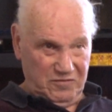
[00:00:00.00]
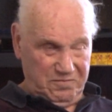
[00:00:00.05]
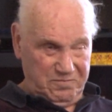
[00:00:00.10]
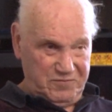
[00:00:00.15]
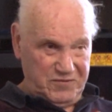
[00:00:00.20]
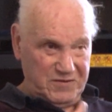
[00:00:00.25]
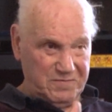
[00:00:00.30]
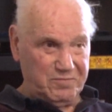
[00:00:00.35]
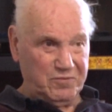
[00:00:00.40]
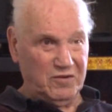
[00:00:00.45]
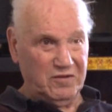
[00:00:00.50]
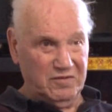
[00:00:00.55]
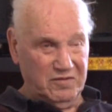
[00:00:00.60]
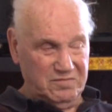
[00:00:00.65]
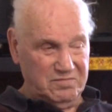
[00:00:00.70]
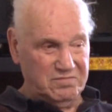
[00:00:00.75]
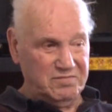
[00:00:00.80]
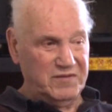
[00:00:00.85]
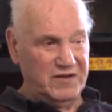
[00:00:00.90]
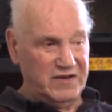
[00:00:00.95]
people,
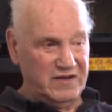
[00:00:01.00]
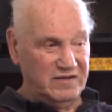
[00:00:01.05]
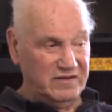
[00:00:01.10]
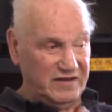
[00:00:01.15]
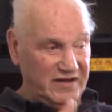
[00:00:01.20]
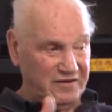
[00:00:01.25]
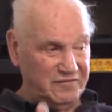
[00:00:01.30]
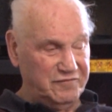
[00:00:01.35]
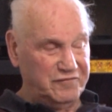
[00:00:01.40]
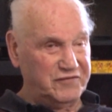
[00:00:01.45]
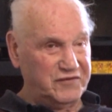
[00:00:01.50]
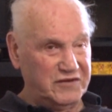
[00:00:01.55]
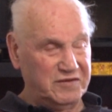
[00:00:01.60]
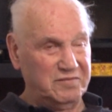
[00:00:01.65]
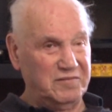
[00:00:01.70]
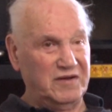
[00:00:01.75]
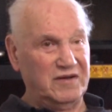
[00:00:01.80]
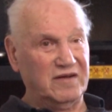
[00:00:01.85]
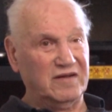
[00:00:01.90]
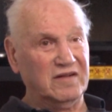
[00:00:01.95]
male and
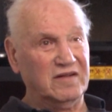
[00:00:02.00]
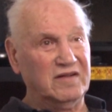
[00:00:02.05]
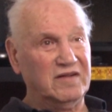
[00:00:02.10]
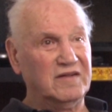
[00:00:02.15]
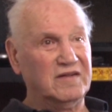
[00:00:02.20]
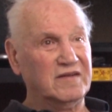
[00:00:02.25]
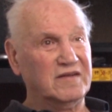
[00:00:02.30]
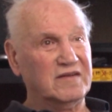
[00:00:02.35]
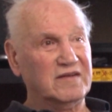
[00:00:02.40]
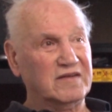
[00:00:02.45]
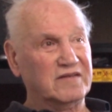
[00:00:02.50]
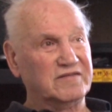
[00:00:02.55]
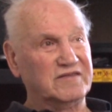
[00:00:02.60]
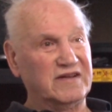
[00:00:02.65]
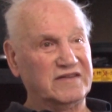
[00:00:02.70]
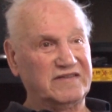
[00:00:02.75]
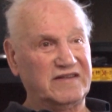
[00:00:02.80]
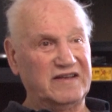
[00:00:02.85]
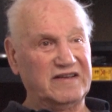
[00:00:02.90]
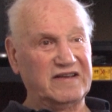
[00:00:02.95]
female,
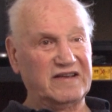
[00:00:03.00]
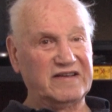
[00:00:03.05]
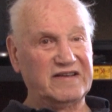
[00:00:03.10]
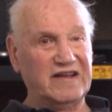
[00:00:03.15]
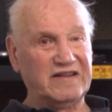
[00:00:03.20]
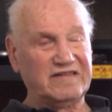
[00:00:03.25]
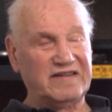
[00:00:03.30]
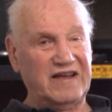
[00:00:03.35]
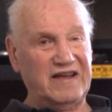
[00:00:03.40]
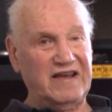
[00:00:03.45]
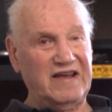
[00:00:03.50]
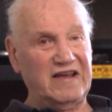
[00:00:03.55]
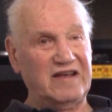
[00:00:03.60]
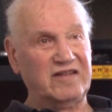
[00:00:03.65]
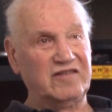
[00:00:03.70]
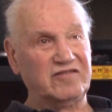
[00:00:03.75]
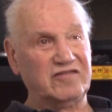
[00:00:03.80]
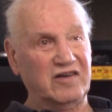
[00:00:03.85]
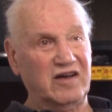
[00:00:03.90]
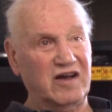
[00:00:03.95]
that they could get their
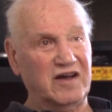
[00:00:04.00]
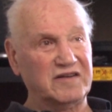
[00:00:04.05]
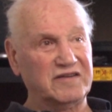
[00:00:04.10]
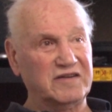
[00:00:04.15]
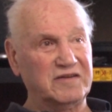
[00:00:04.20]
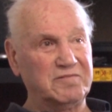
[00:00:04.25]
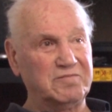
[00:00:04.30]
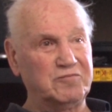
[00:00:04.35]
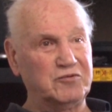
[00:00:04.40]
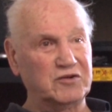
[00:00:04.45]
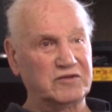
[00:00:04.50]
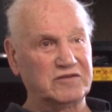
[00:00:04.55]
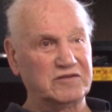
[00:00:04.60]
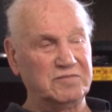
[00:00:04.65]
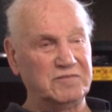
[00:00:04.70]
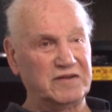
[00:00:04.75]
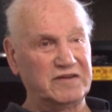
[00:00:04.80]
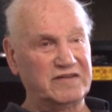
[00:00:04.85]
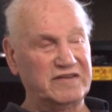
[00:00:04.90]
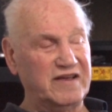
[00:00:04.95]
hands on and put
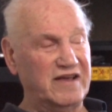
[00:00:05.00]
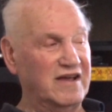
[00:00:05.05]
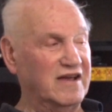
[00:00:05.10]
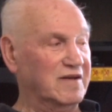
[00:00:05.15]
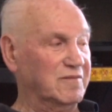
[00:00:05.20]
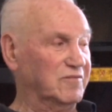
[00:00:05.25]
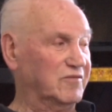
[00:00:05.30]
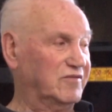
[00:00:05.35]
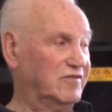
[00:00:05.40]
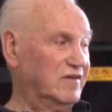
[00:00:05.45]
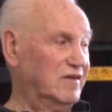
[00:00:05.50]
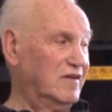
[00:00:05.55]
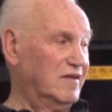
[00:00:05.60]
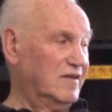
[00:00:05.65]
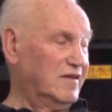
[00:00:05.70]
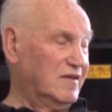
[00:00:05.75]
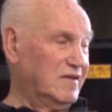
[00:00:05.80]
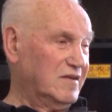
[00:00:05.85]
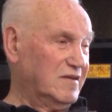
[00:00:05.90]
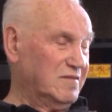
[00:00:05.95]
them in camps.
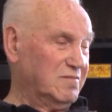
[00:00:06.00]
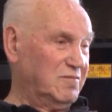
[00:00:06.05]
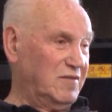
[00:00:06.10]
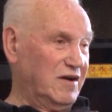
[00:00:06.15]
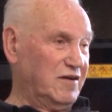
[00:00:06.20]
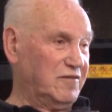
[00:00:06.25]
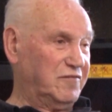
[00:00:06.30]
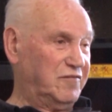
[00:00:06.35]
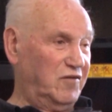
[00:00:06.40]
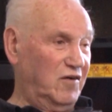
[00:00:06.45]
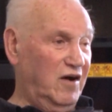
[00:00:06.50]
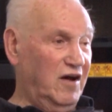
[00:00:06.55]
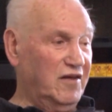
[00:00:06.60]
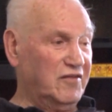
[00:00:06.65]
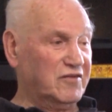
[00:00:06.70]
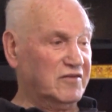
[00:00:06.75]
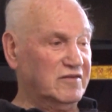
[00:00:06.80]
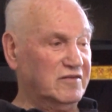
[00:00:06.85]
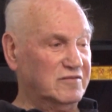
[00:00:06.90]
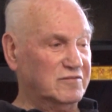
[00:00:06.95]
My
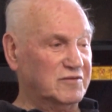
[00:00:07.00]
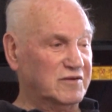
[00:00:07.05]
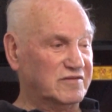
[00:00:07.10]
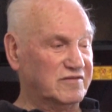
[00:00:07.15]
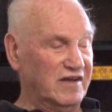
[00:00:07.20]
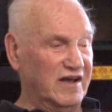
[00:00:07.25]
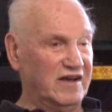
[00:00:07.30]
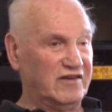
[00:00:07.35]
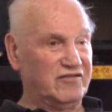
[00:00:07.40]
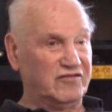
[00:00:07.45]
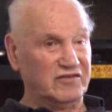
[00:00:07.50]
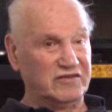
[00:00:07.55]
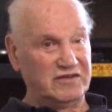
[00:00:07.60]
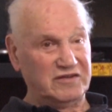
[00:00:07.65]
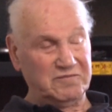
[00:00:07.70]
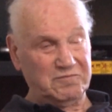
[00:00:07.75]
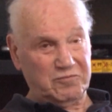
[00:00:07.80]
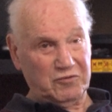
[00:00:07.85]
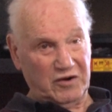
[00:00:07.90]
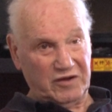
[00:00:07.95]
father was actually
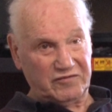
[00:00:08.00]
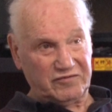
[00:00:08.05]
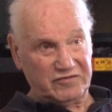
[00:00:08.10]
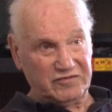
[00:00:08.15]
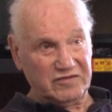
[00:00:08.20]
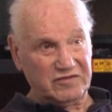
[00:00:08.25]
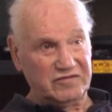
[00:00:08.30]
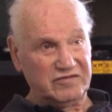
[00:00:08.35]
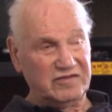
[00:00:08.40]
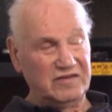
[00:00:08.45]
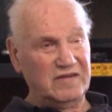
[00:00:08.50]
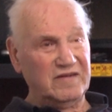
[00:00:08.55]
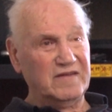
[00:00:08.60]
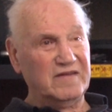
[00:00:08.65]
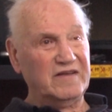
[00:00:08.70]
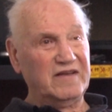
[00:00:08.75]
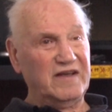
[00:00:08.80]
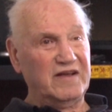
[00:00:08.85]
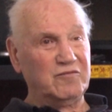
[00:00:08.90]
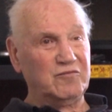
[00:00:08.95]
in Brussels,
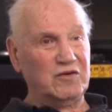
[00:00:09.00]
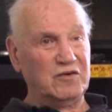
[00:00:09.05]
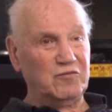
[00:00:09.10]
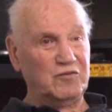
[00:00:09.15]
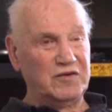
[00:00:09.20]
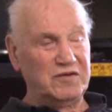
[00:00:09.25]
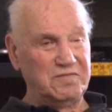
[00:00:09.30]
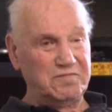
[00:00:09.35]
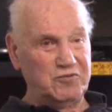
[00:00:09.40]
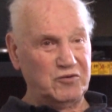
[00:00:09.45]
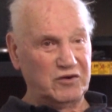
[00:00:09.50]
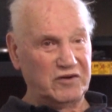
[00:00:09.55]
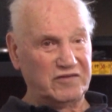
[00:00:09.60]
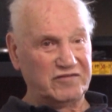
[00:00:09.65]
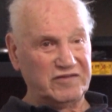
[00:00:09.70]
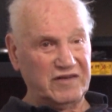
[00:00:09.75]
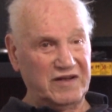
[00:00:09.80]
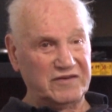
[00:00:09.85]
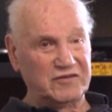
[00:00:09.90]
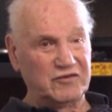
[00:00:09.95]
and when he put
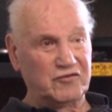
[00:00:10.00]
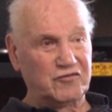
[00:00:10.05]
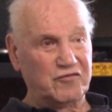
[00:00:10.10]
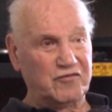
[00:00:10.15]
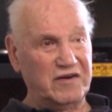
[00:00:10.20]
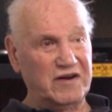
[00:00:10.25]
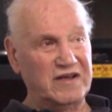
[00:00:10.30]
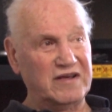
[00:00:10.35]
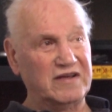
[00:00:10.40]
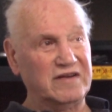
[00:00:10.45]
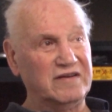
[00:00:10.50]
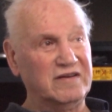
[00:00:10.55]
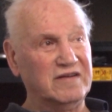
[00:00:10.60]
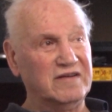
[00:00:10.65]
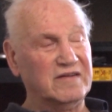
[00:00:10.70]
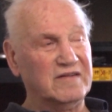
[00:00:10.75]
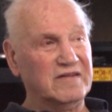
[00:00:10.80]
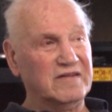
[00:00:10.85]
us on the train,